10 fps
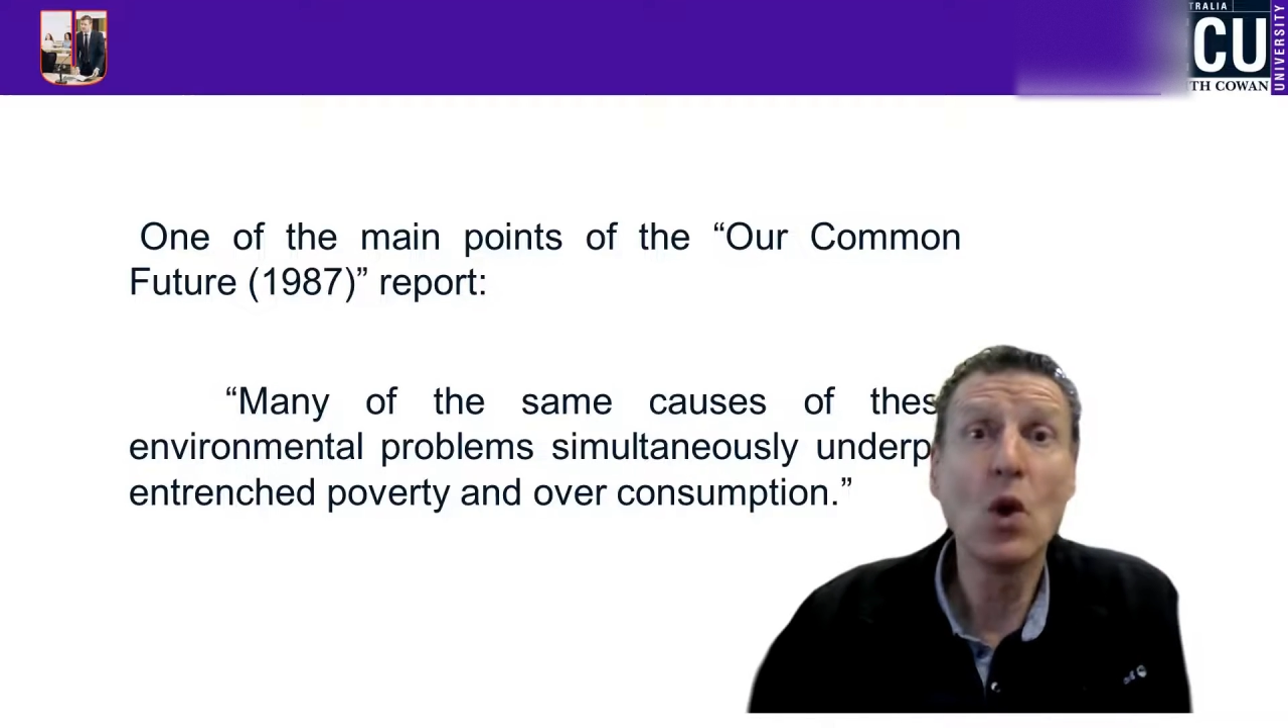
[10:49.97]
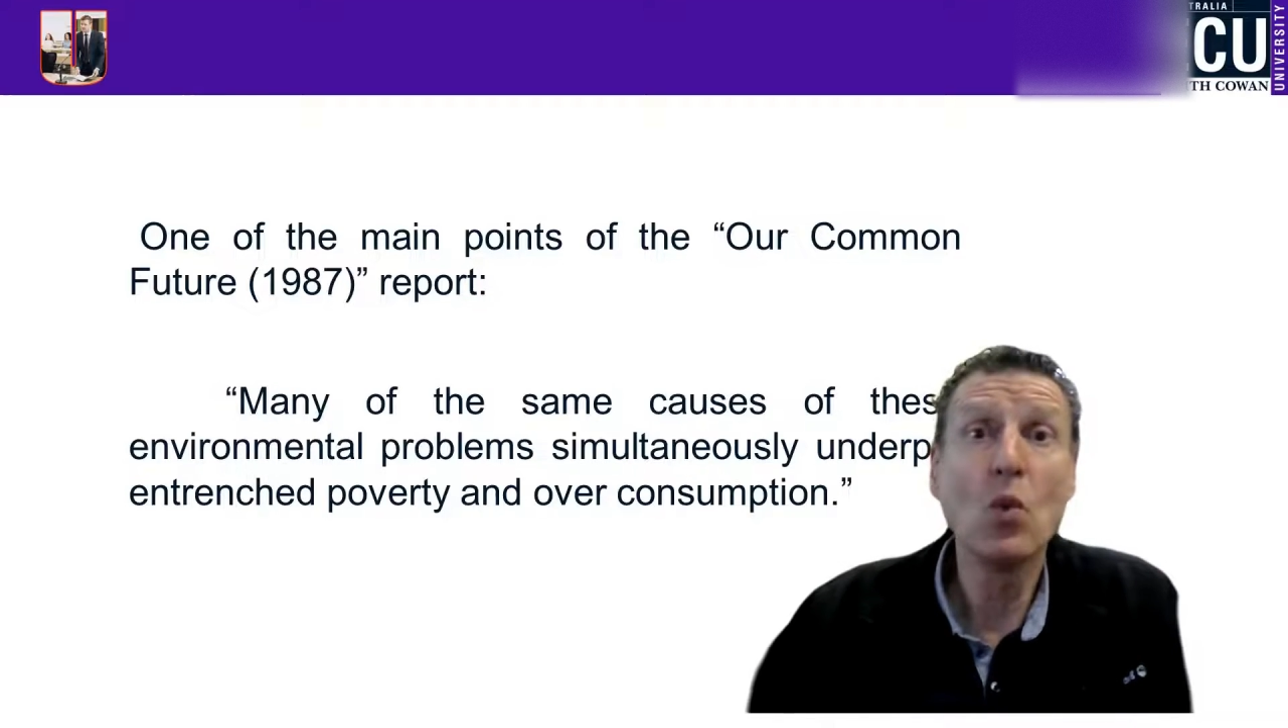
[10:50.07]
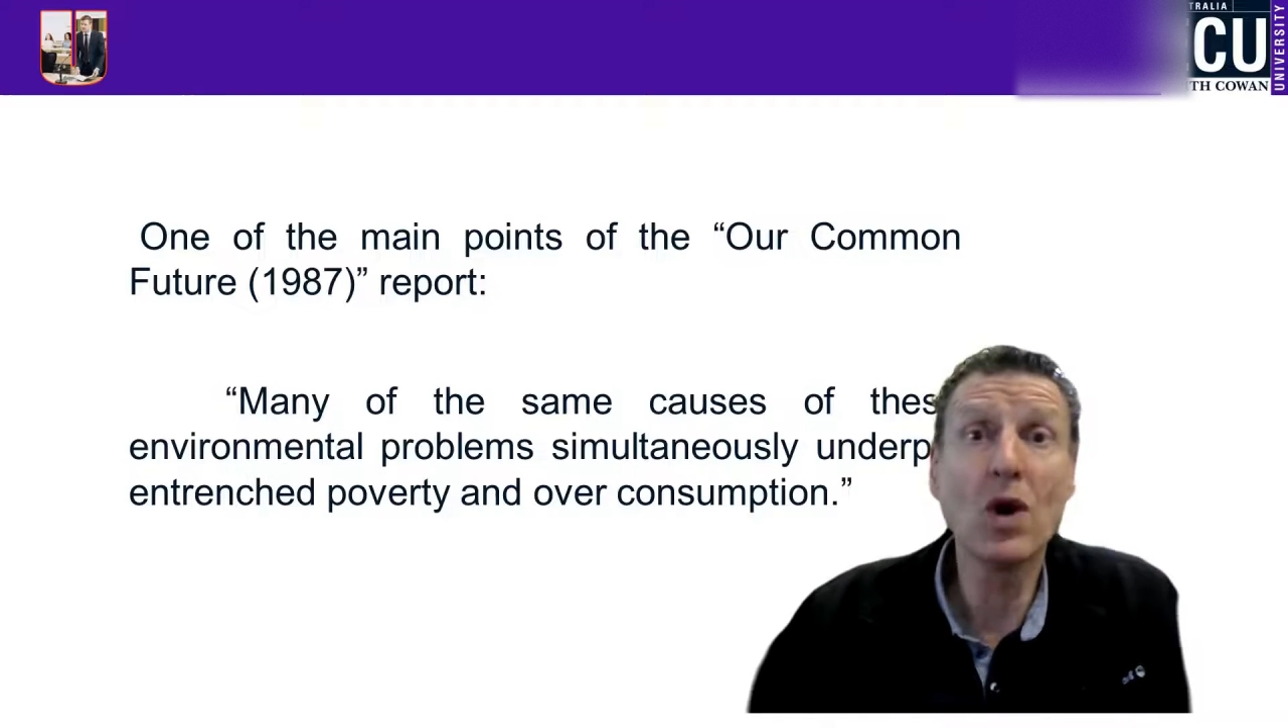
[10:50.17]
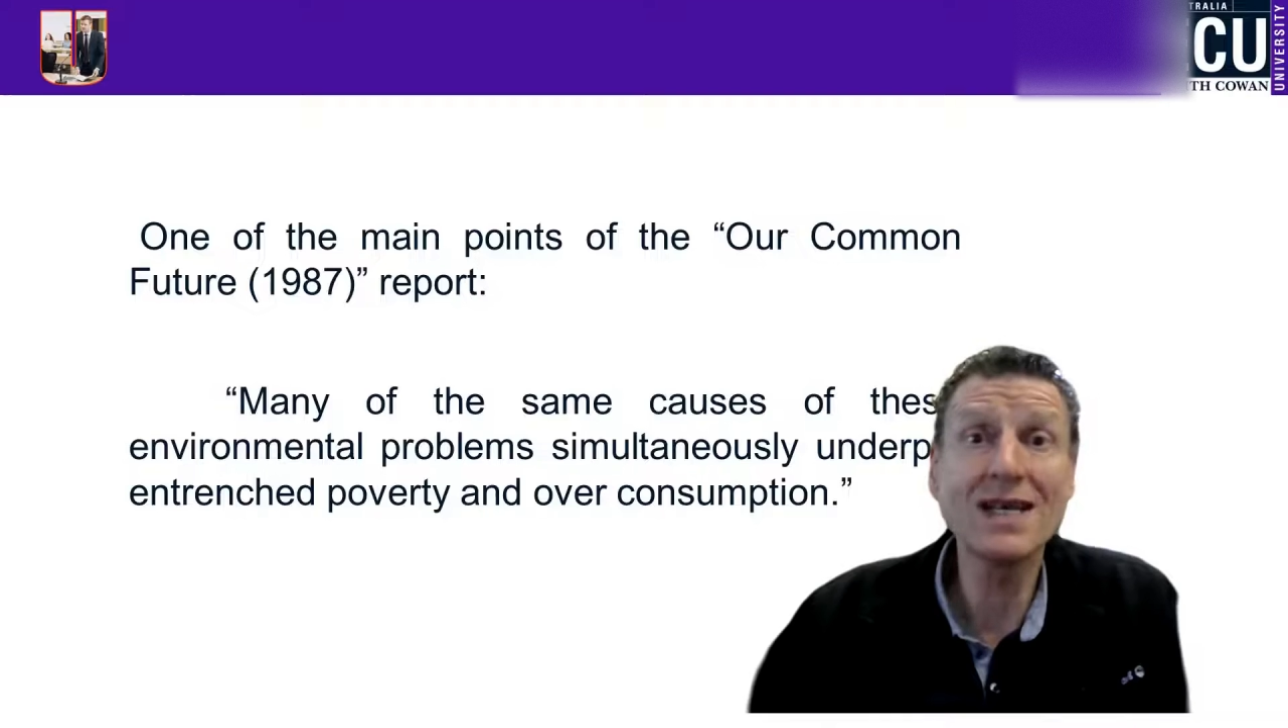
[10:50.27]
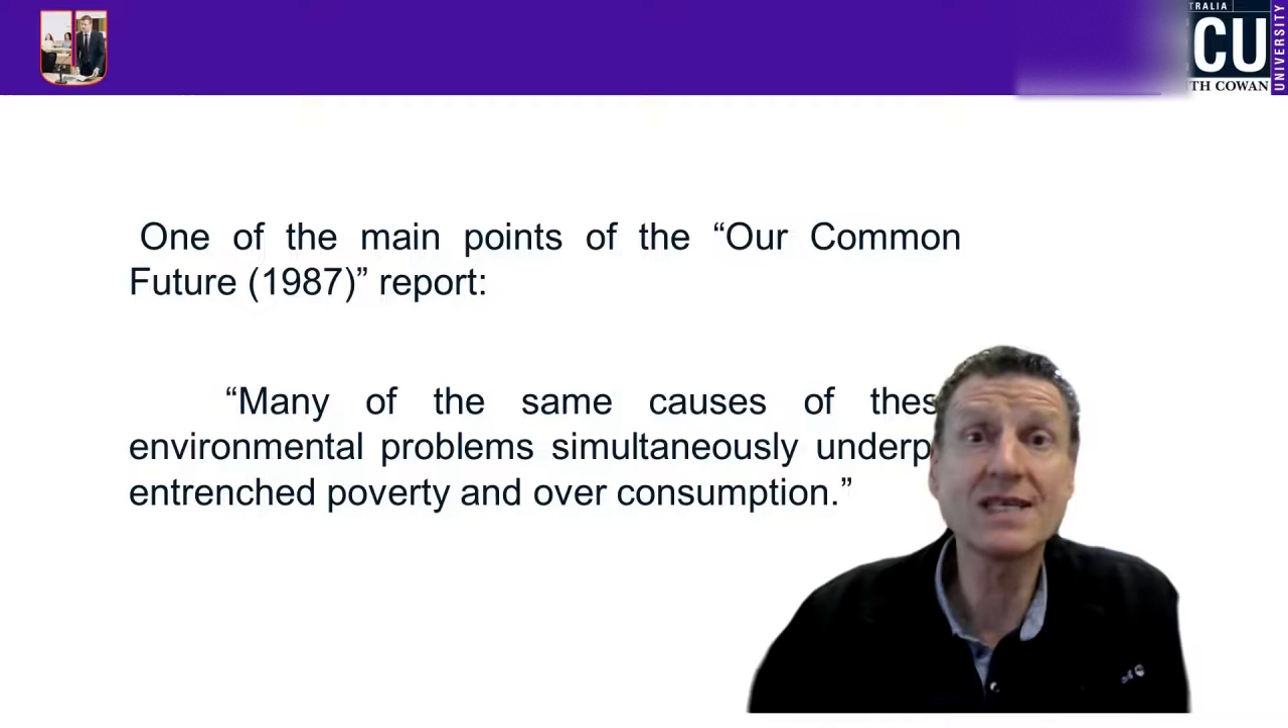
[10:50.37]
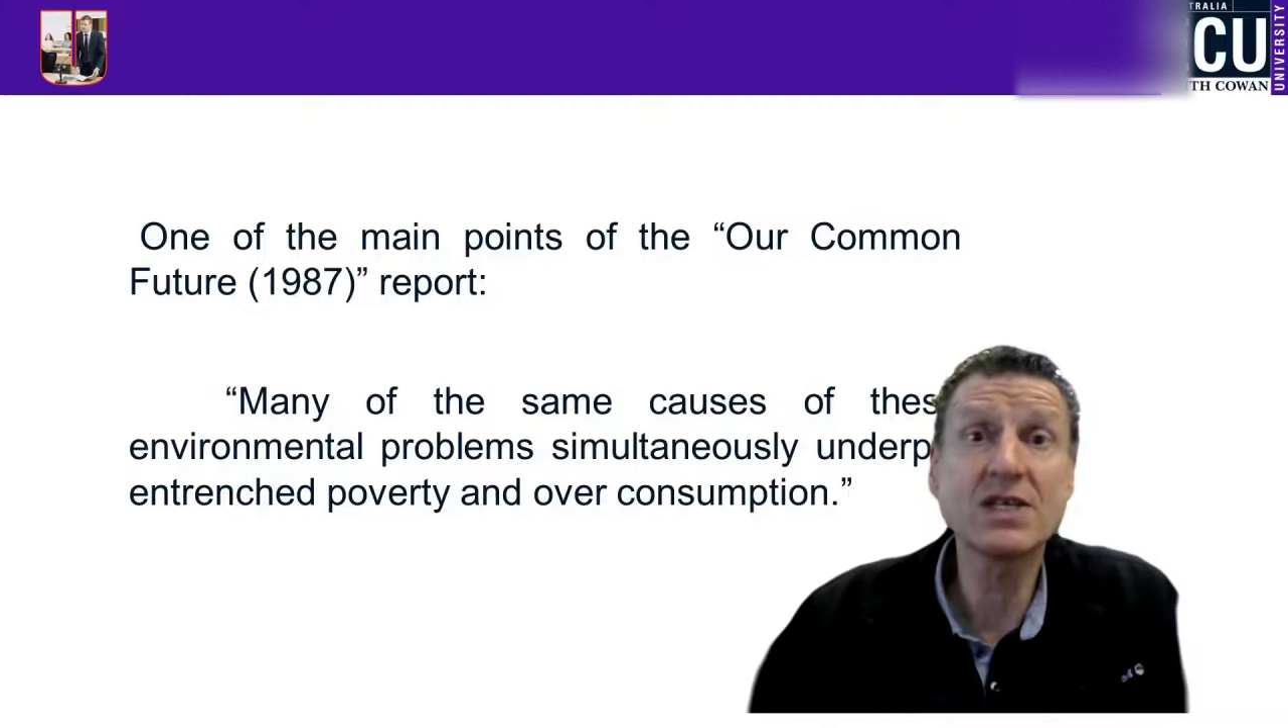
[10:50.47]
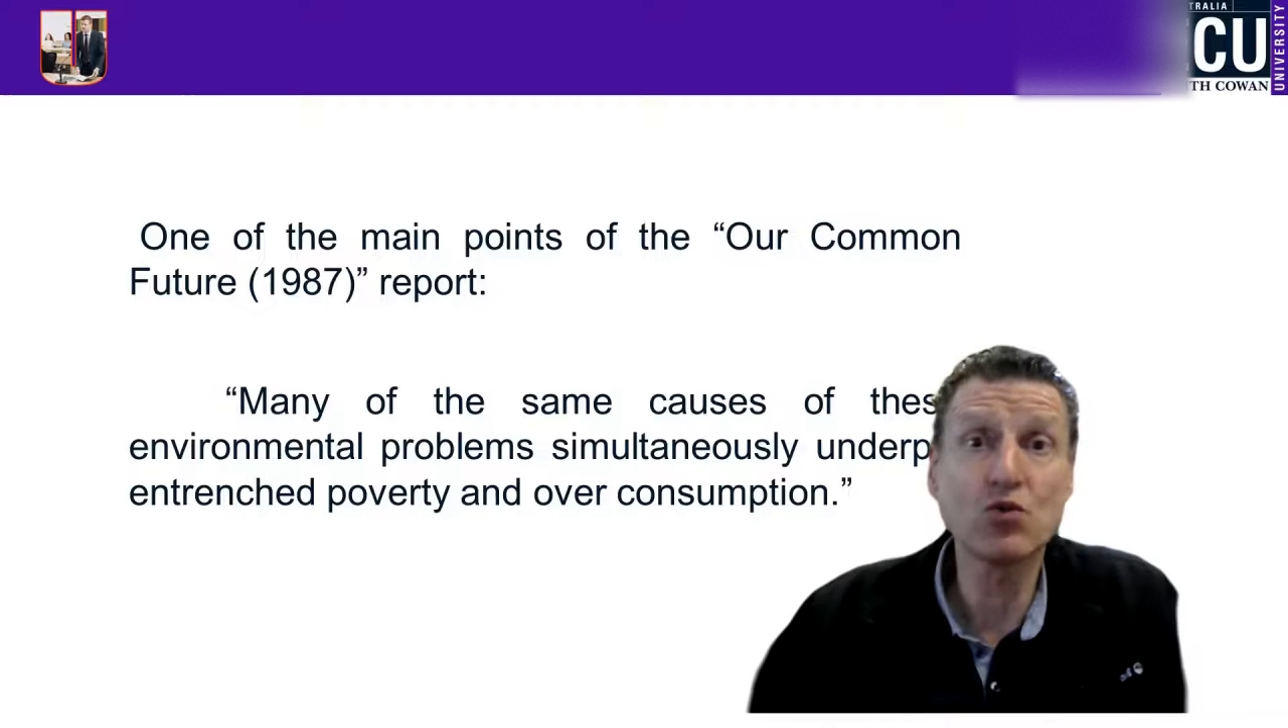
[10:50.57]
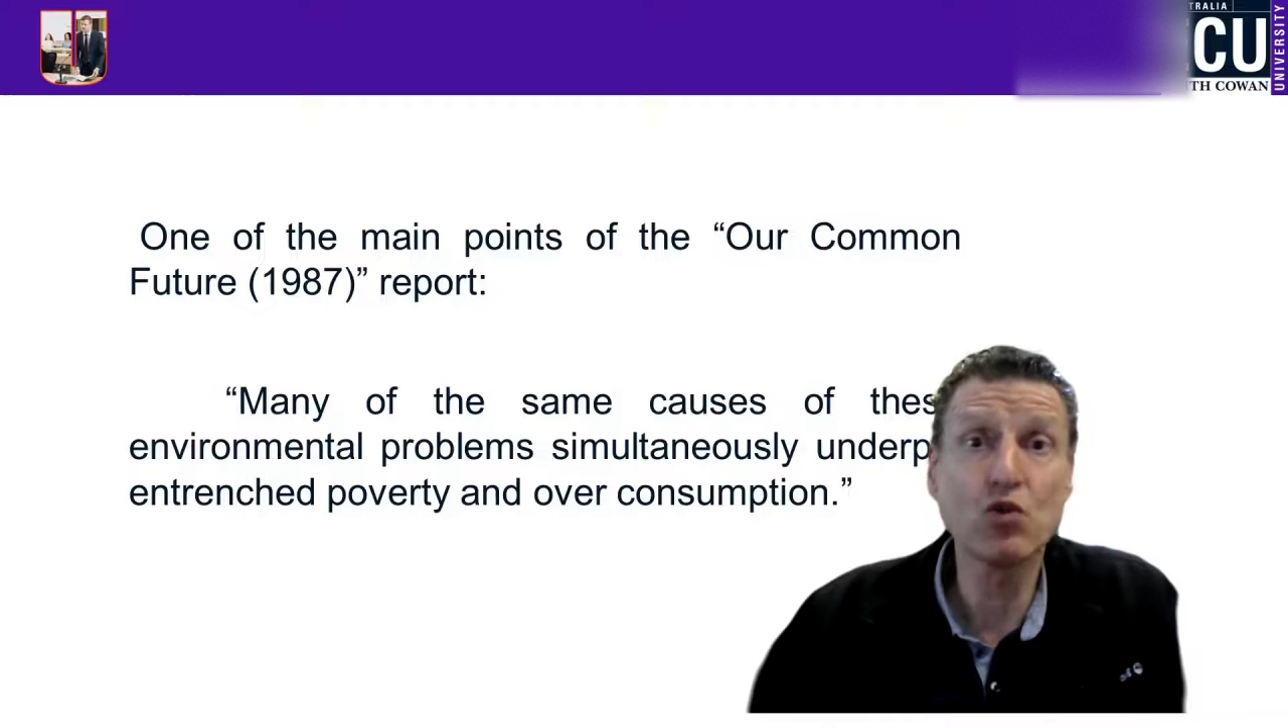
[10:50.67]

what is the